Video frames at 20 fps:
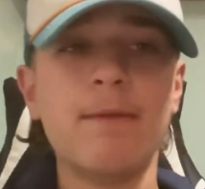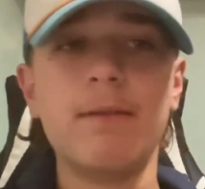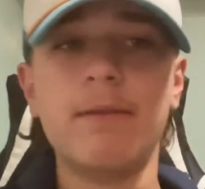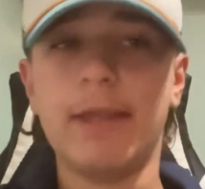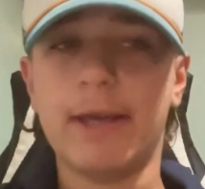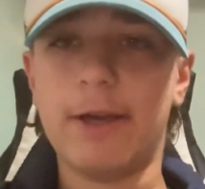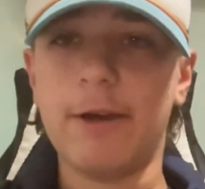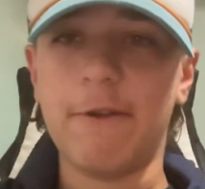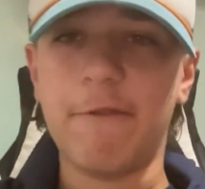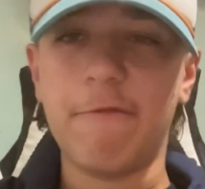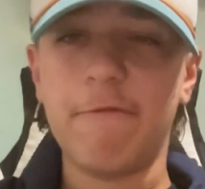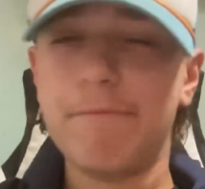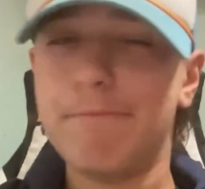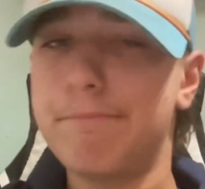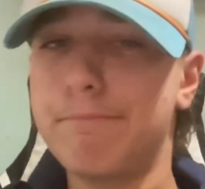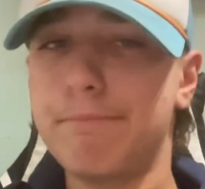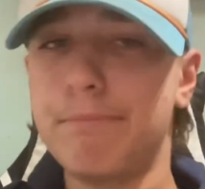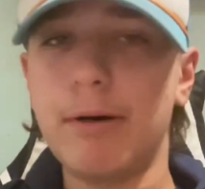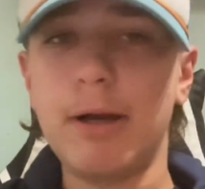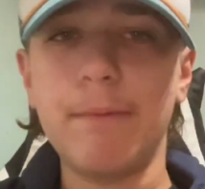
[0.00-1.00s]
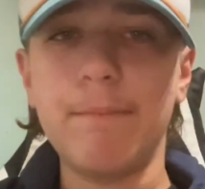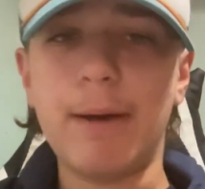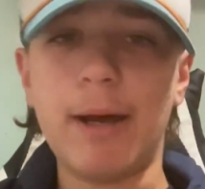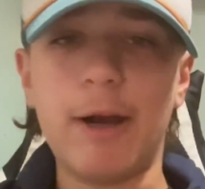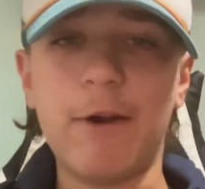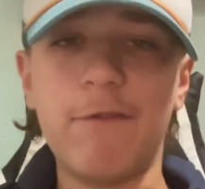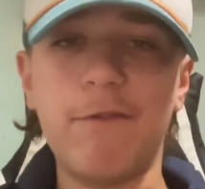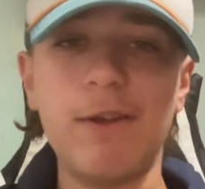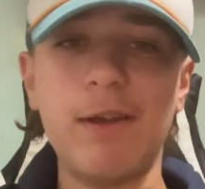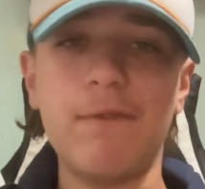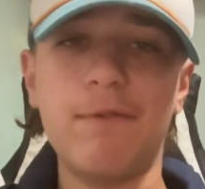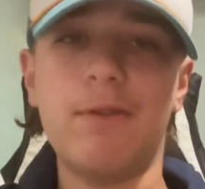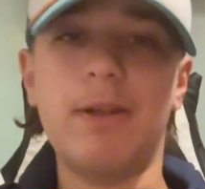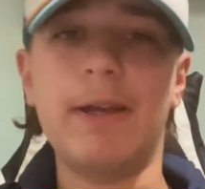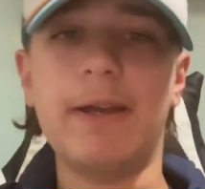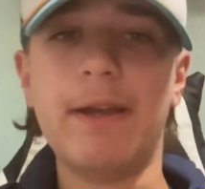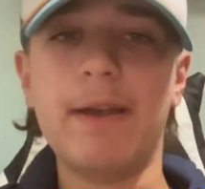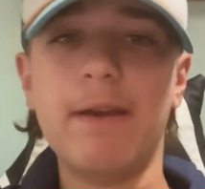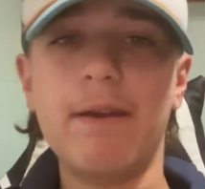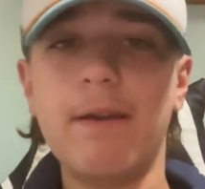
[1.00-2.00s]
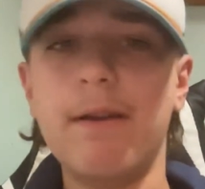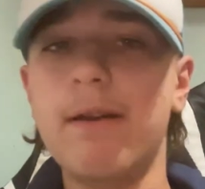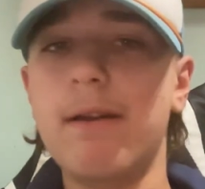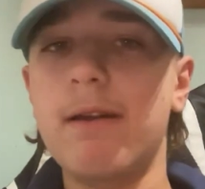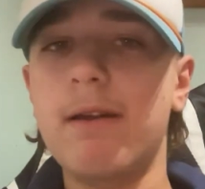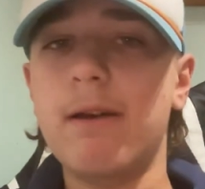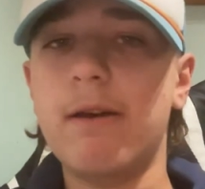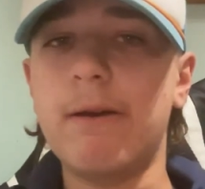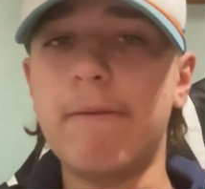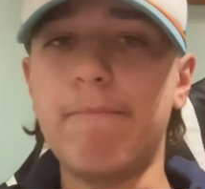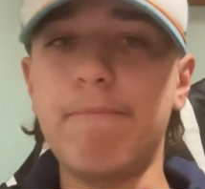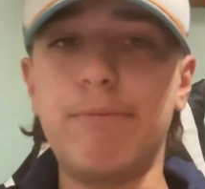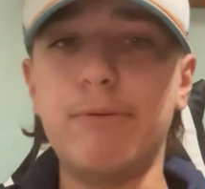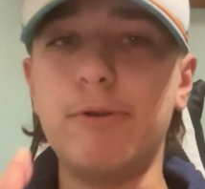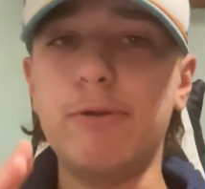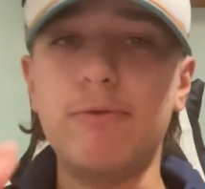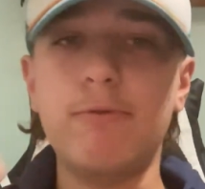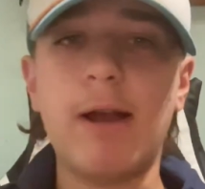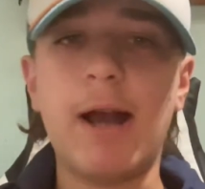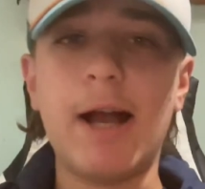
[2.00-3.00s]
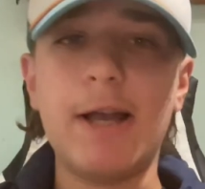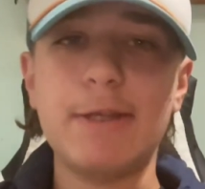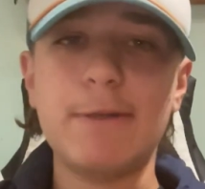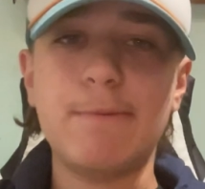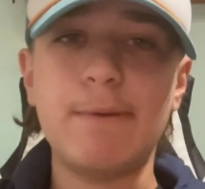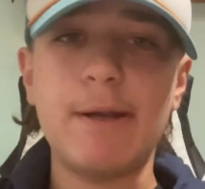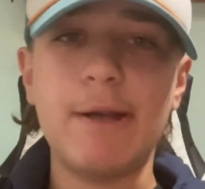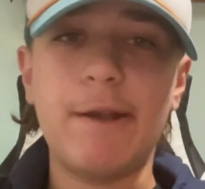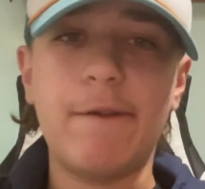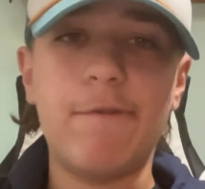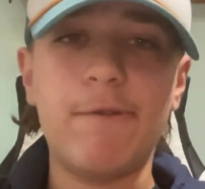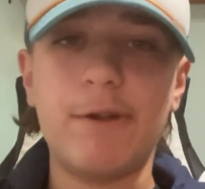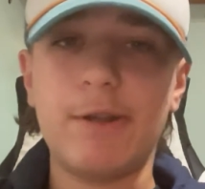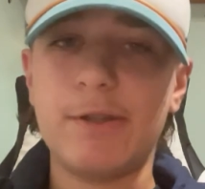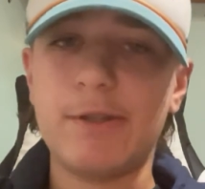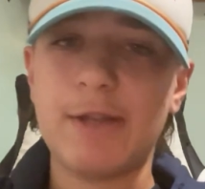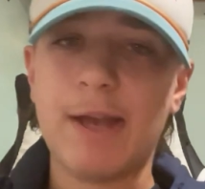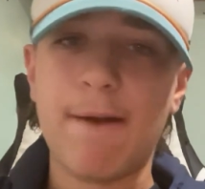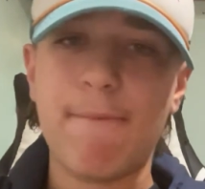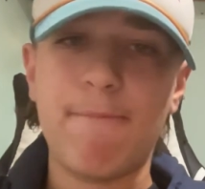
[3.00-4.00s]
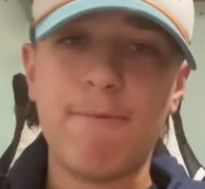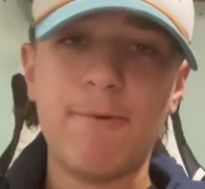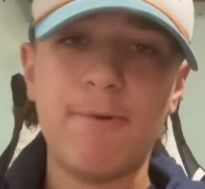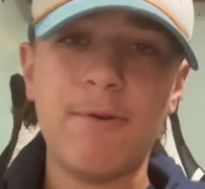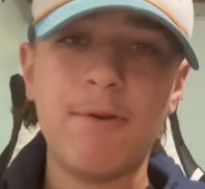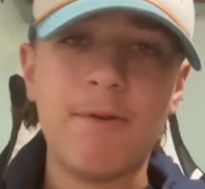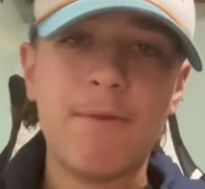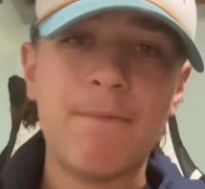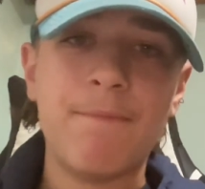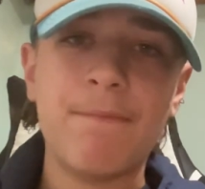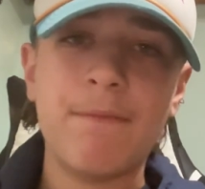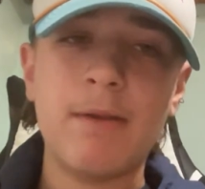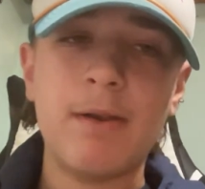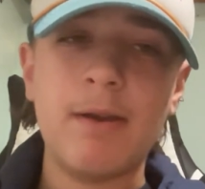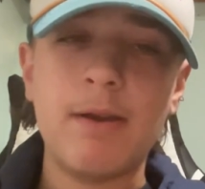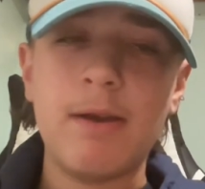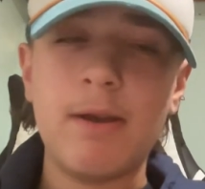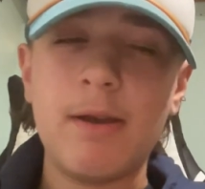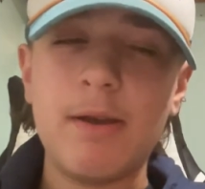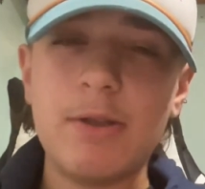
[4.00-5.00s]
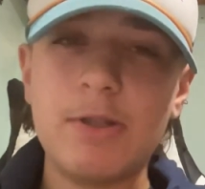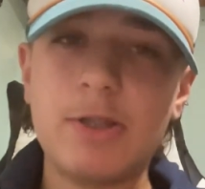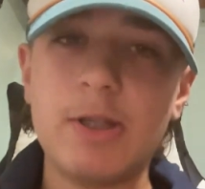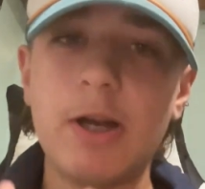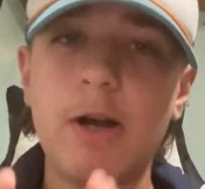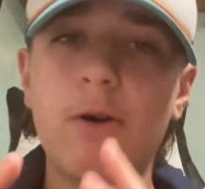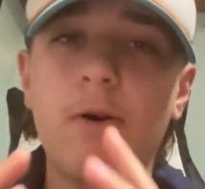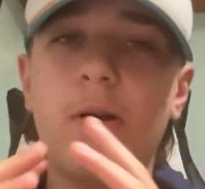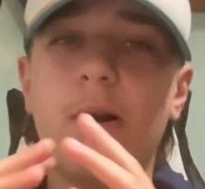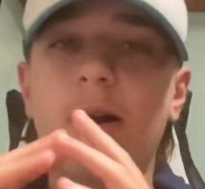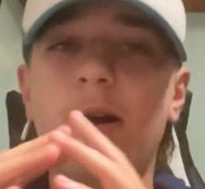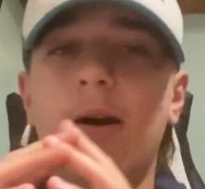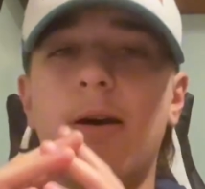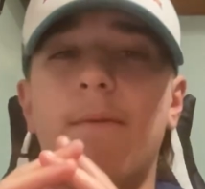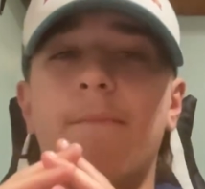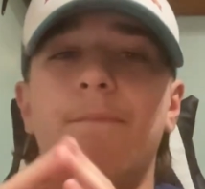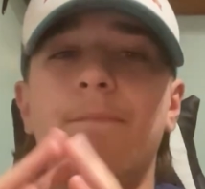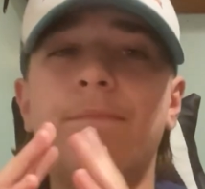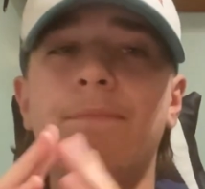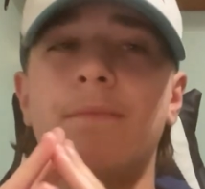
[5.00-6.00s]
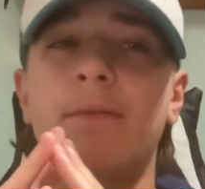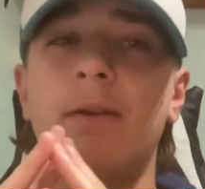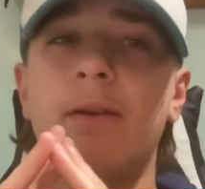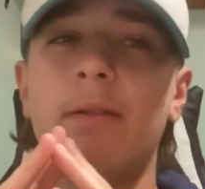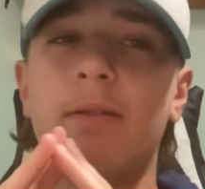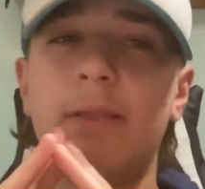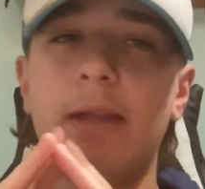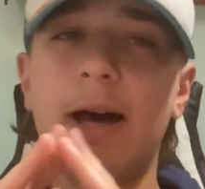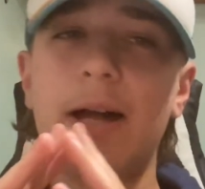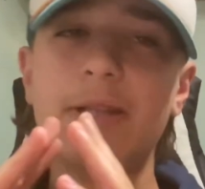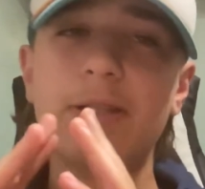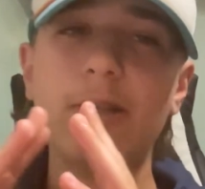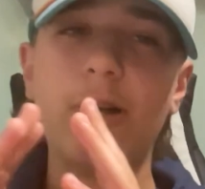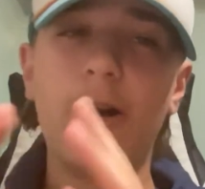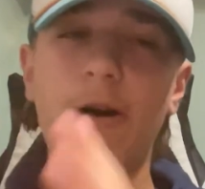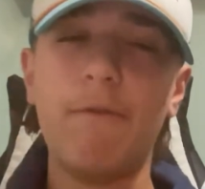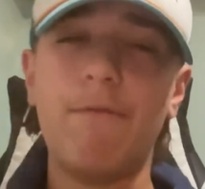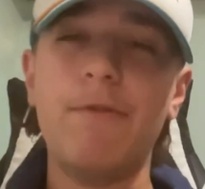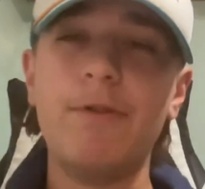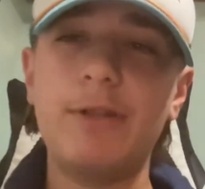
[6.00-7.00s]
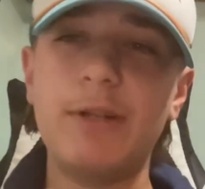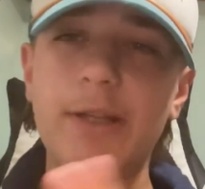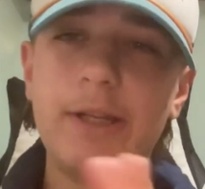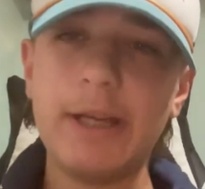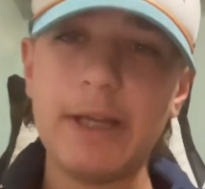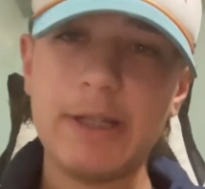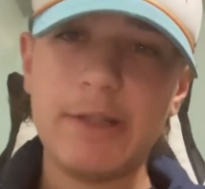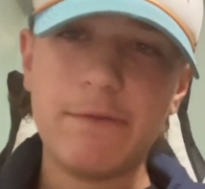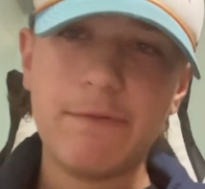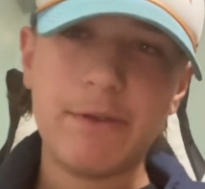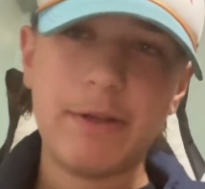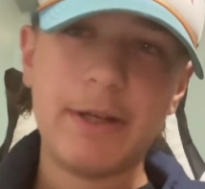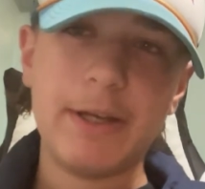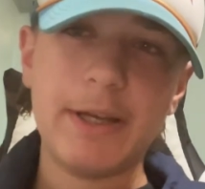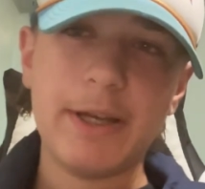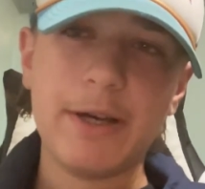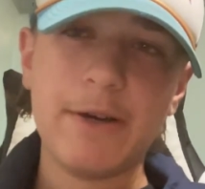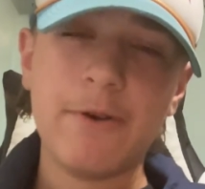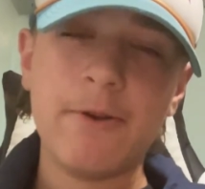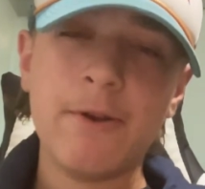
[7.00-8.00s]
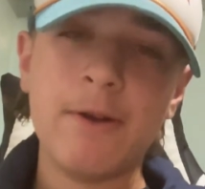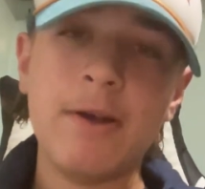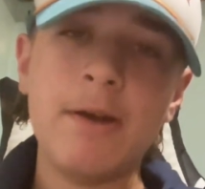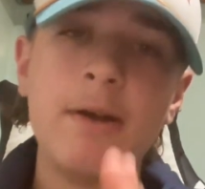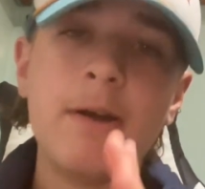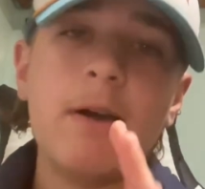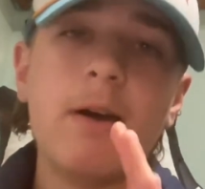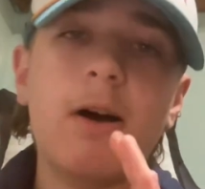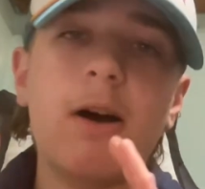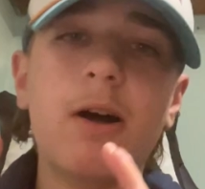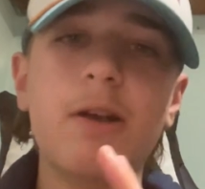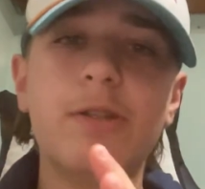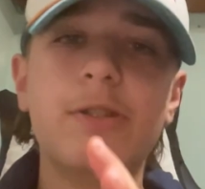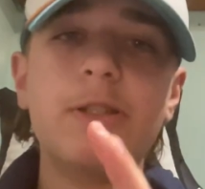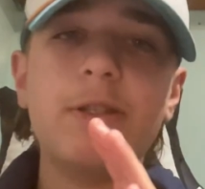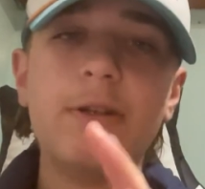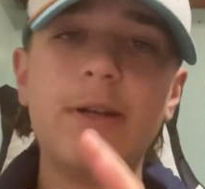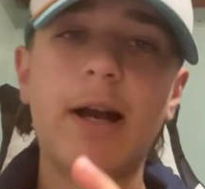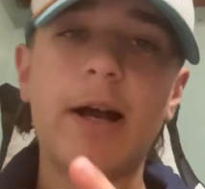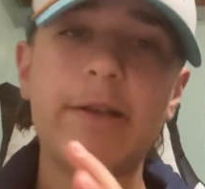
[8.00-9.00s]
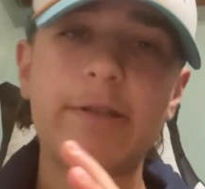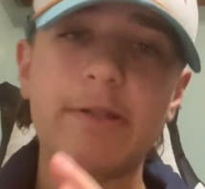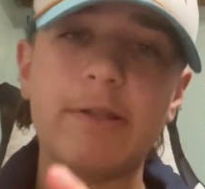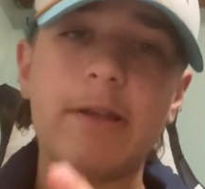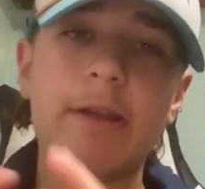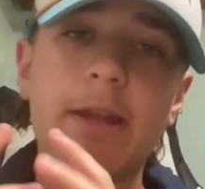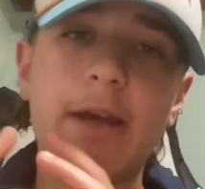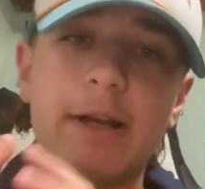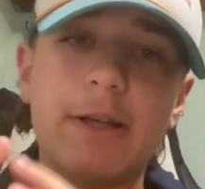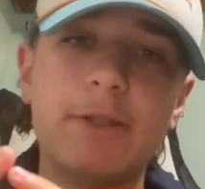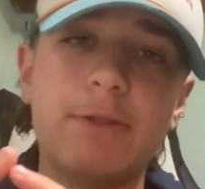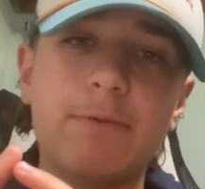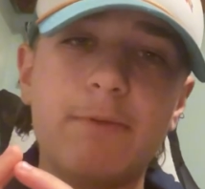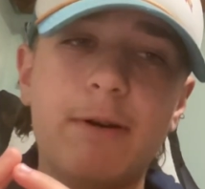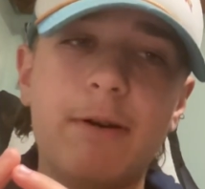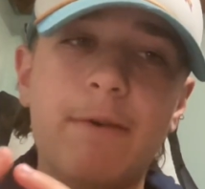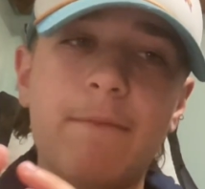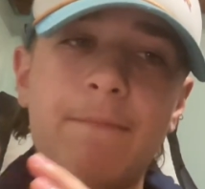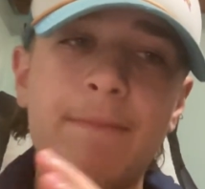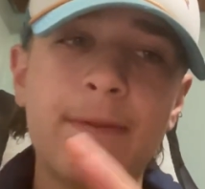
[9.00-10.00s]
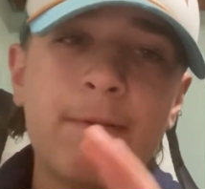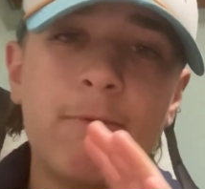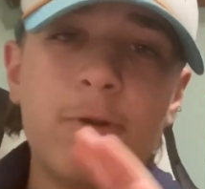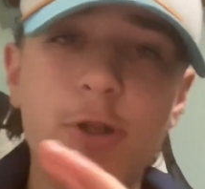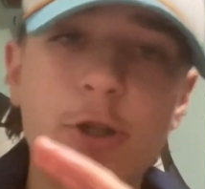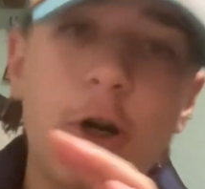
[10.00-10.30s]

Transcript: they could have put a better flavor, like blue raspberry, for example. So, that's all for today's video. I'll see you guys in the next one, which